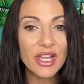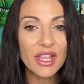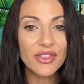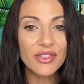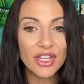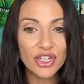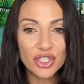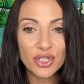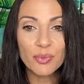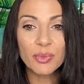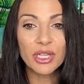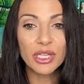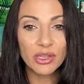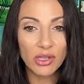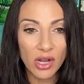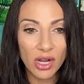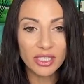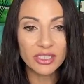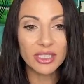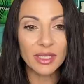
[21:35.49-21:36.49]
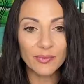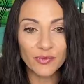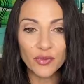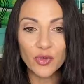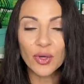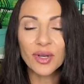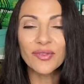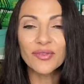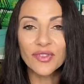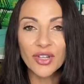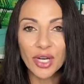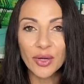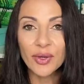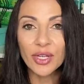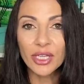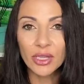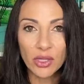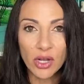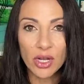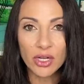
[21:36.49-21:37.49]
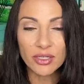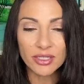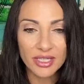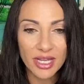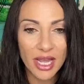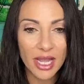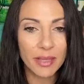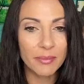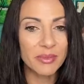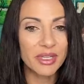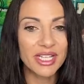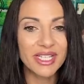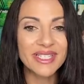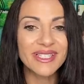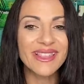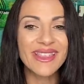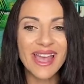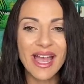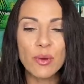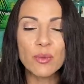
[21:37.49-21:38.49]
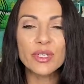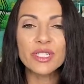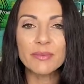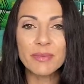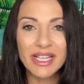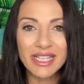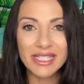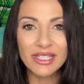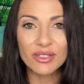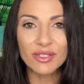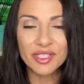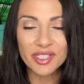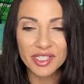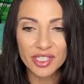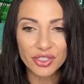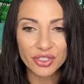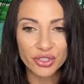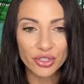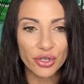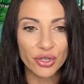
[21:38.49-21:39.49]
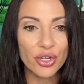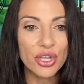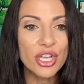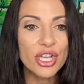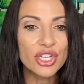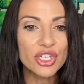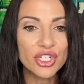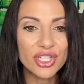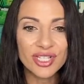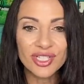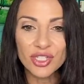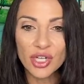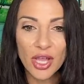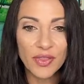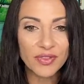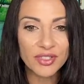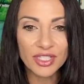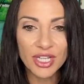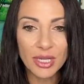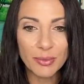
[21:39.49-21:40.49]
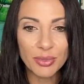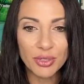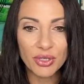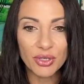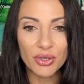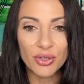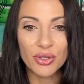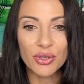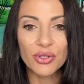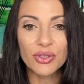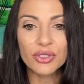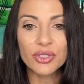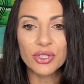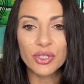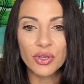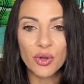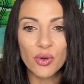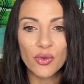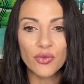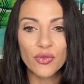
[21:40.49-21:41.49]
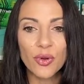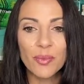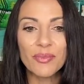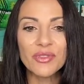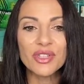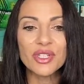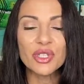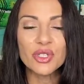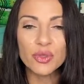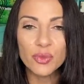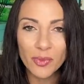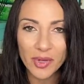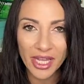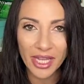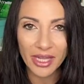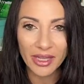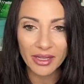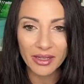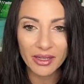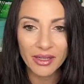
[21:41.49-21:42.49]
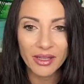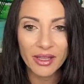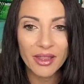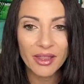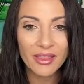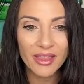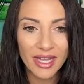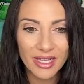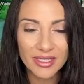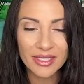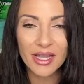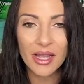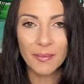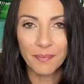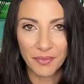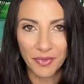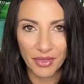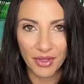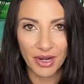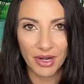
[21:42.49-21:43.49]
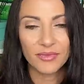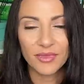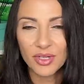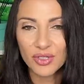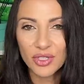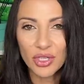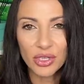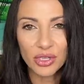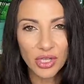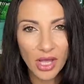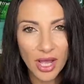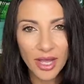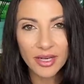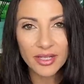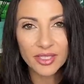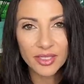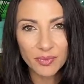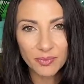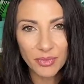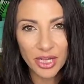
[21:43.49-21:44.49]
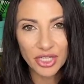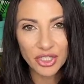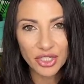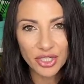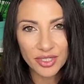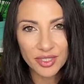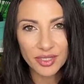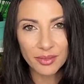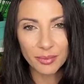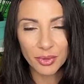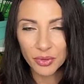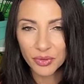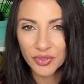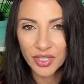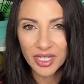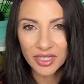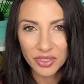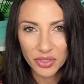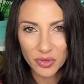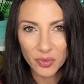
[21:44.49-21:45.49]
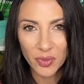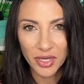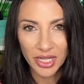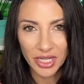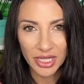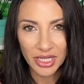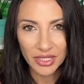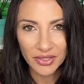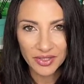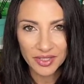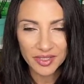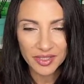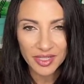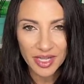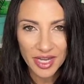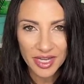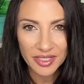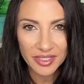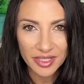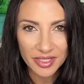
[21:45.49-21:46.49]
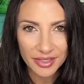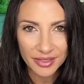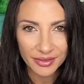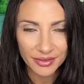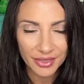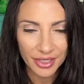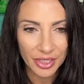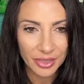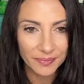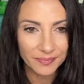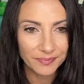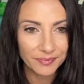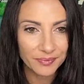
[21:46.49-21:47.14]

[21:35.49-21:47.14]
They should be locked up for a very long time because that was my little sister. She's not the type of girl to go from the swing that's up there. There's a lot of mentions about that swing in this case, isn't there?